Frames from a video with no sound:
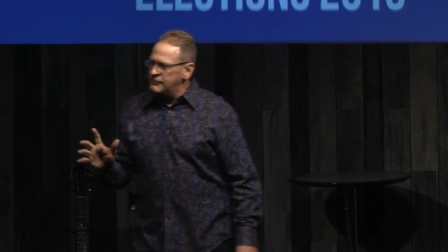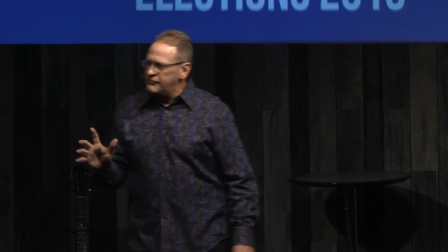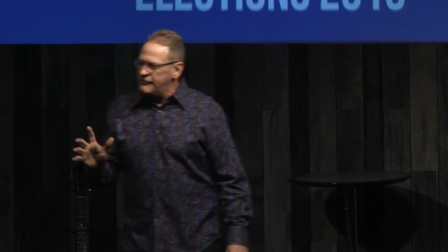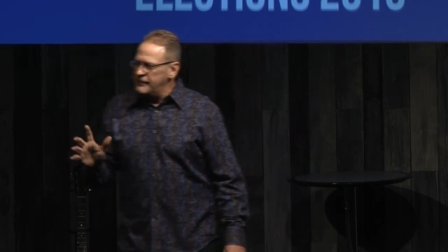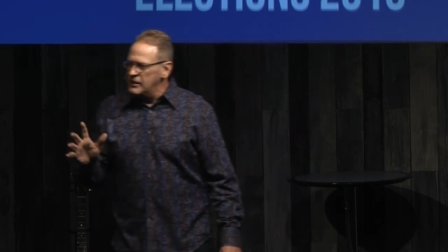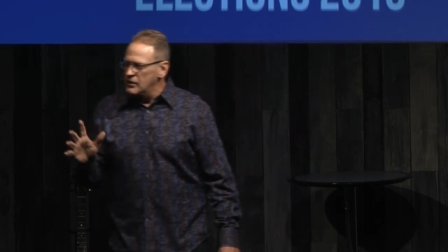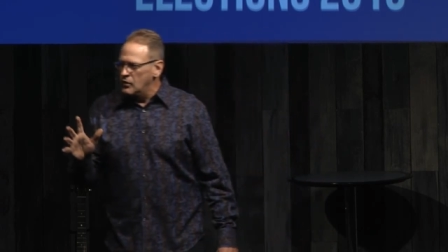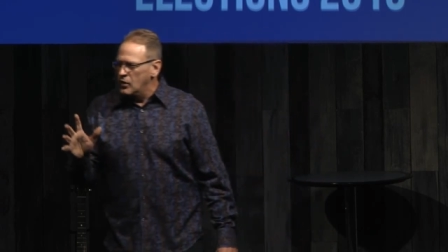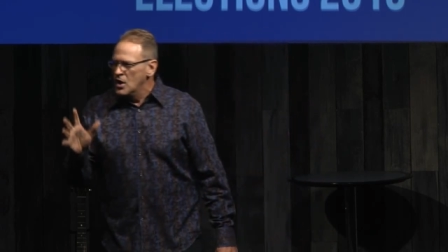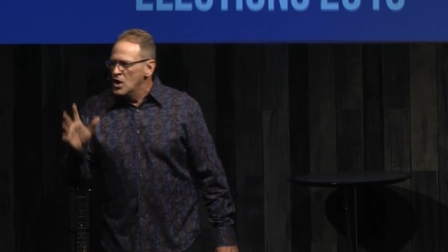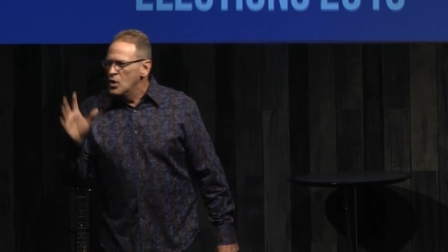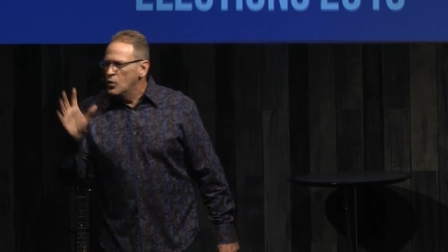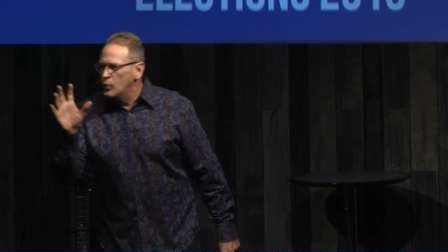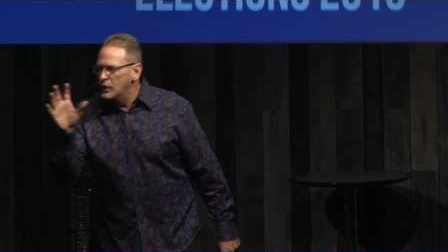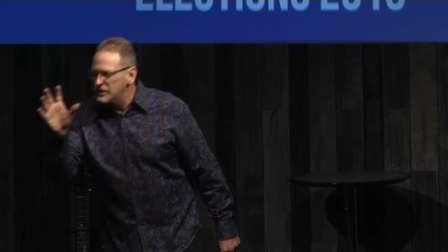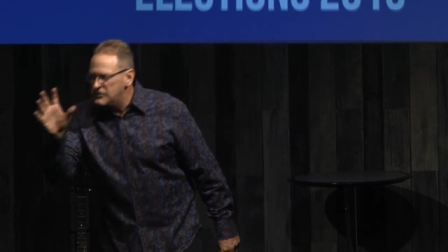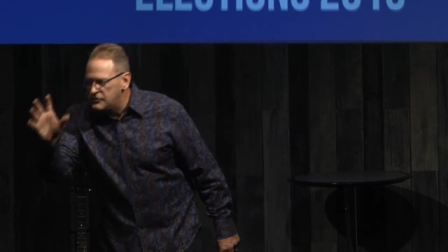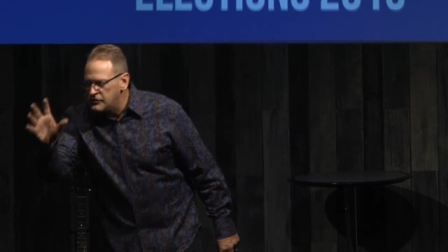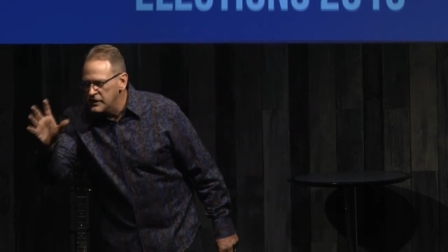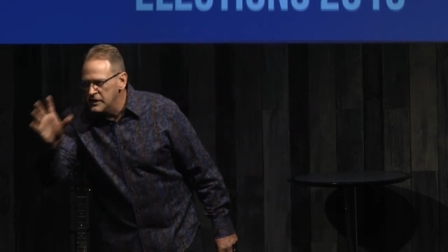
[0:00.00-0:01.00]
feel.
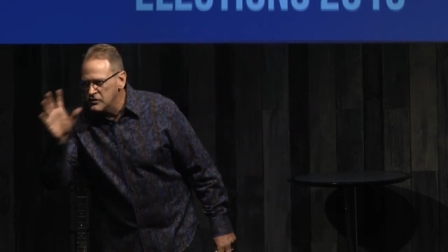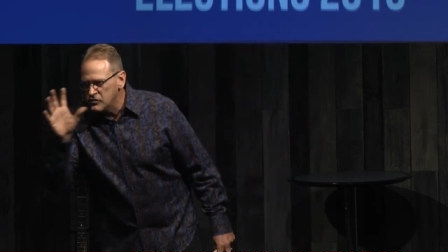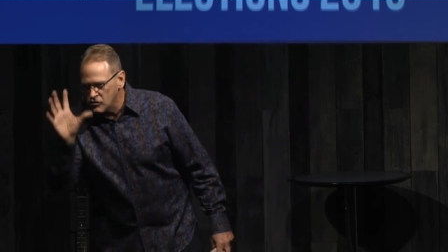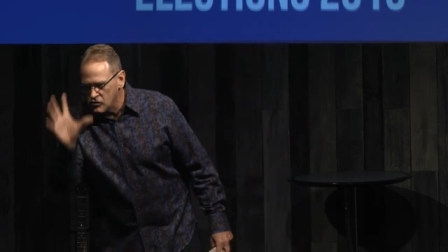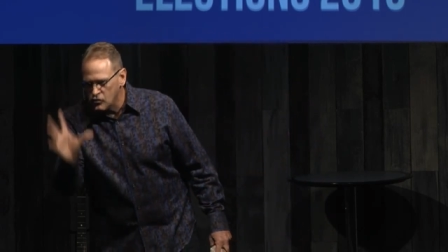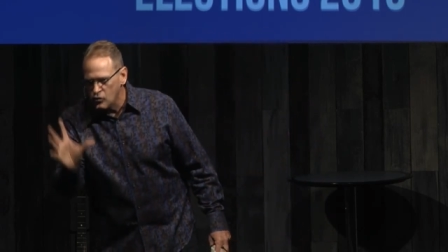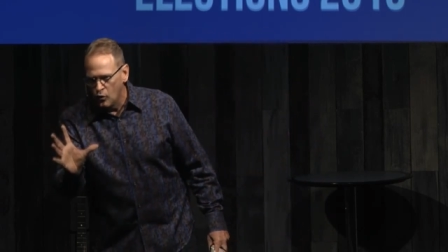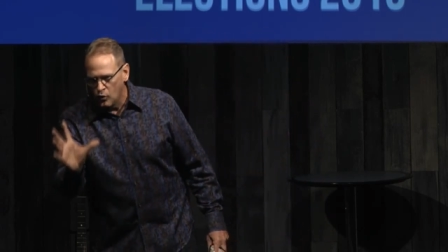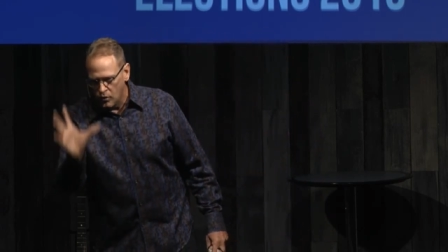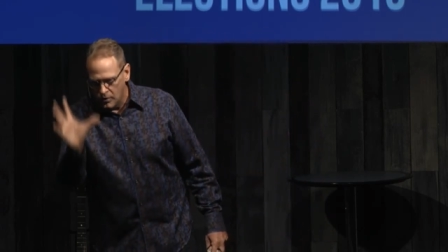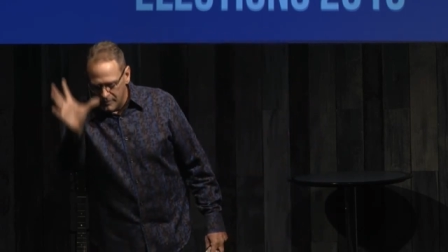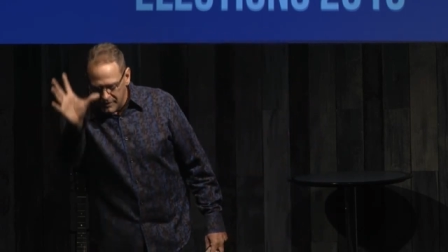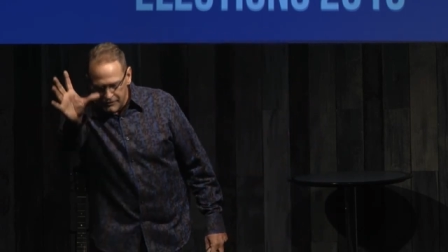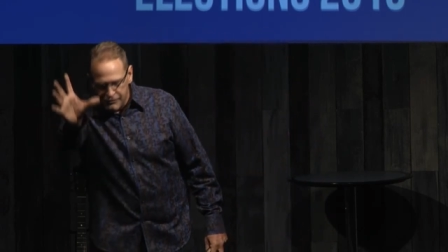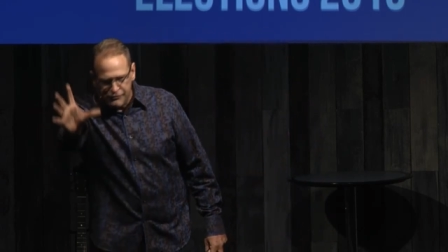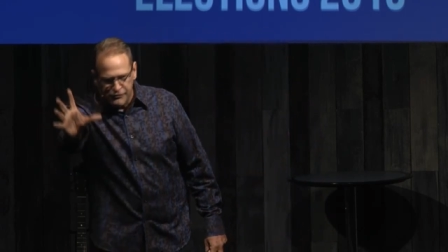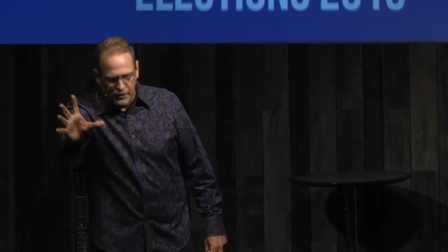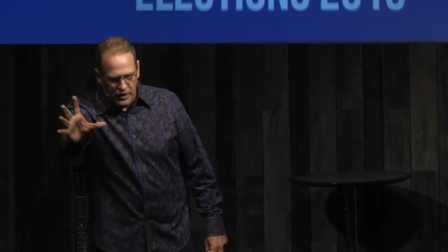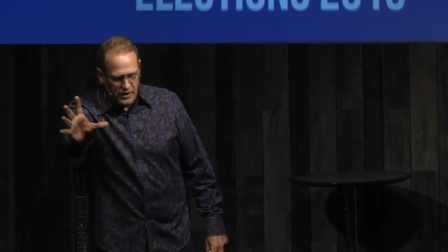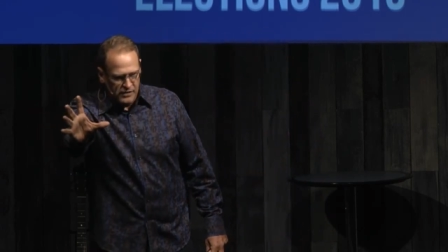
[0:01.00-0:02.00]
We see a storm in
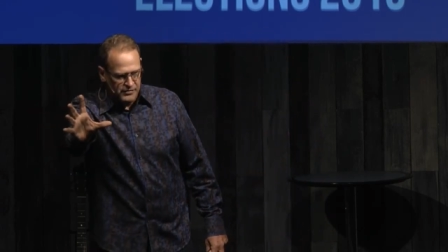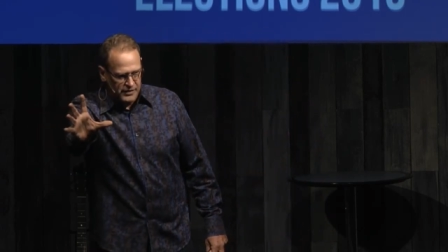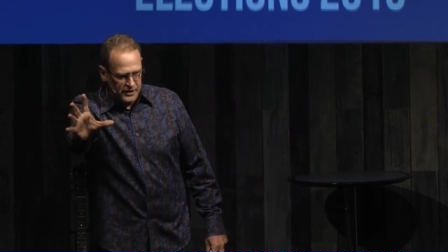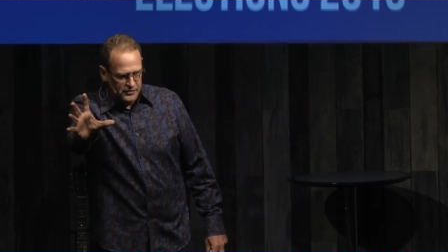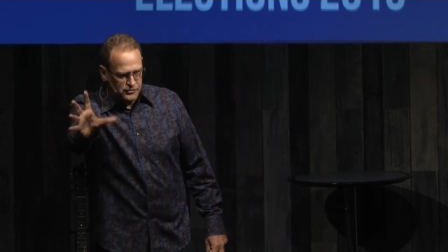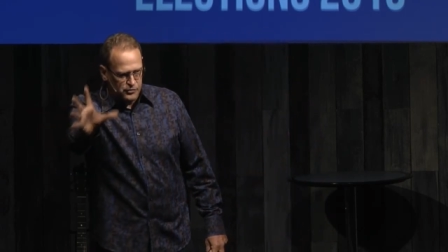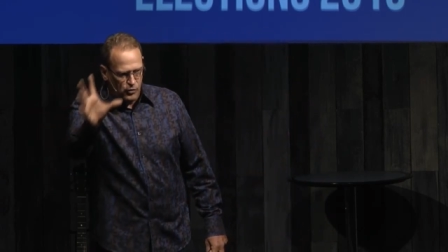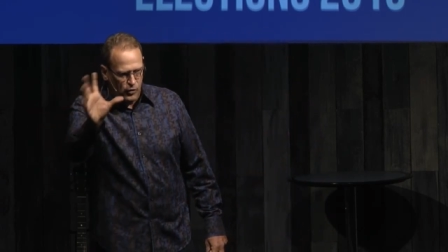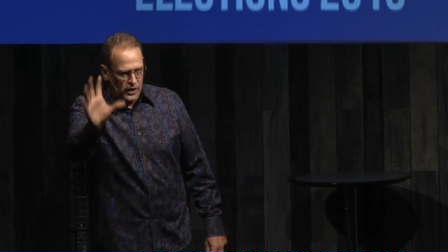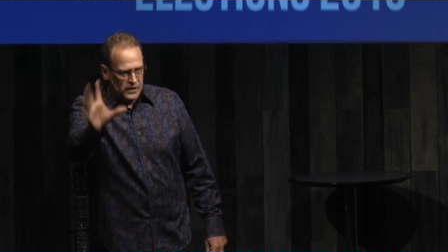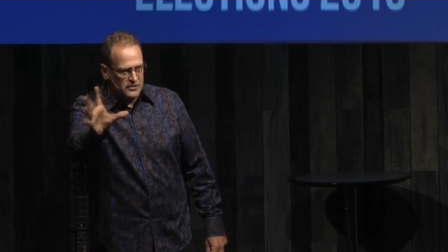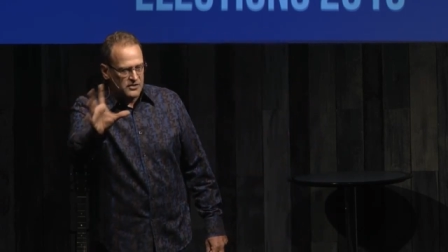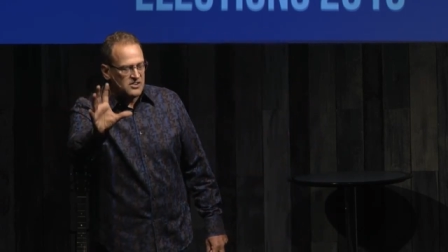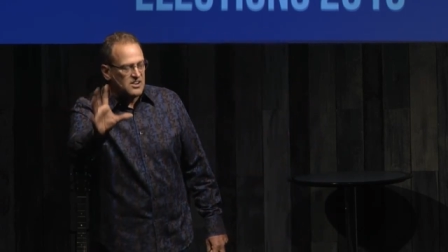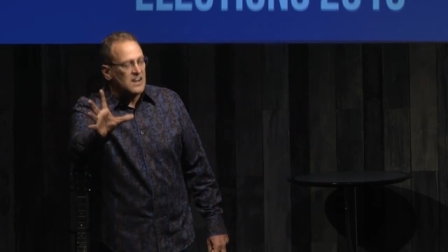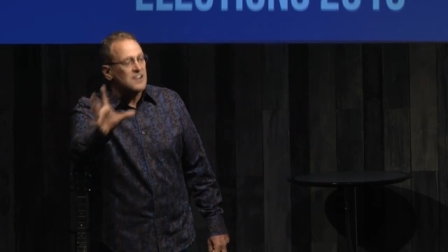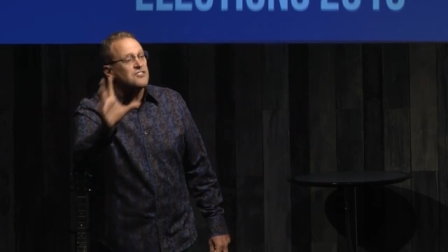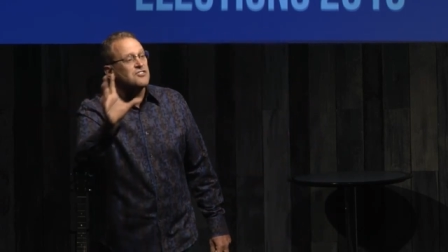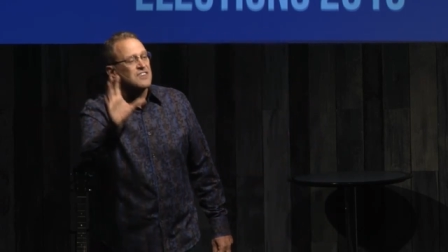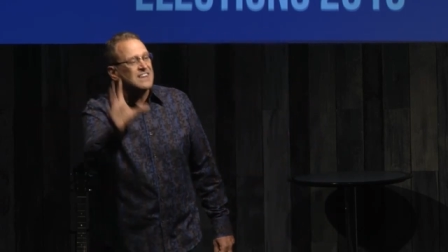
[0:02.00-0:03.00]
front of us. What
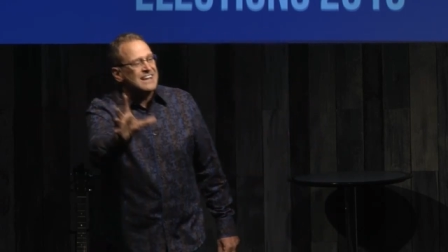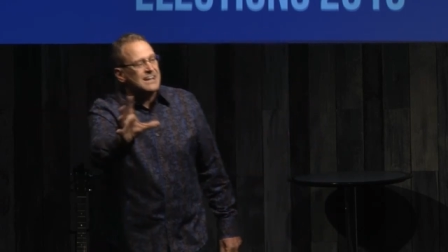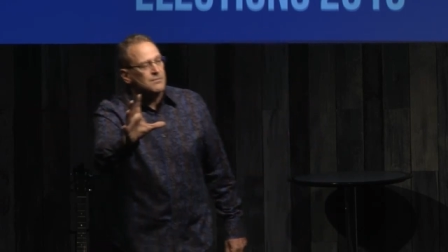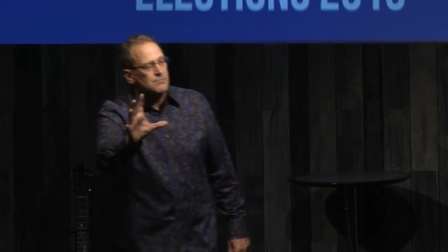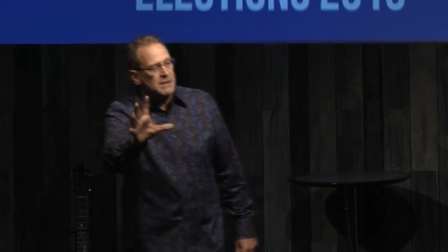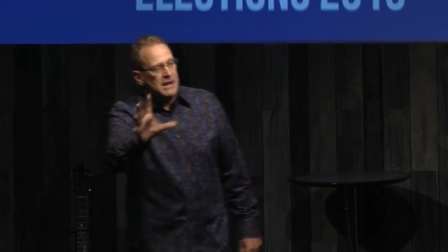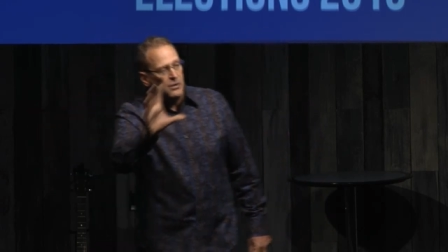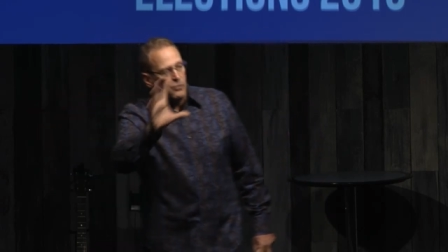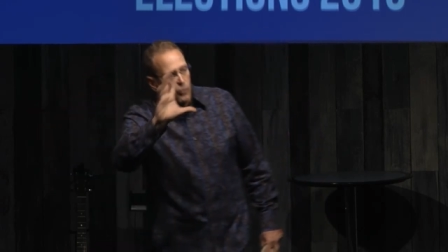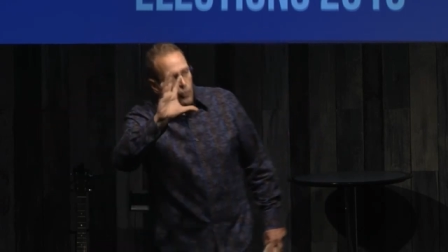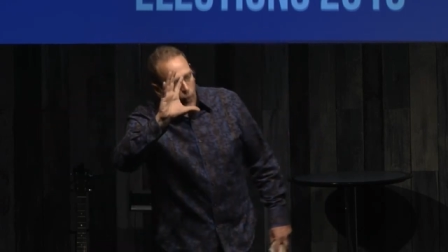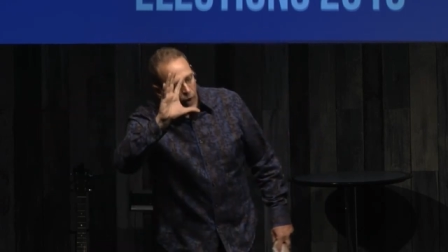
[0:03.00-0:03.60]
does it mean?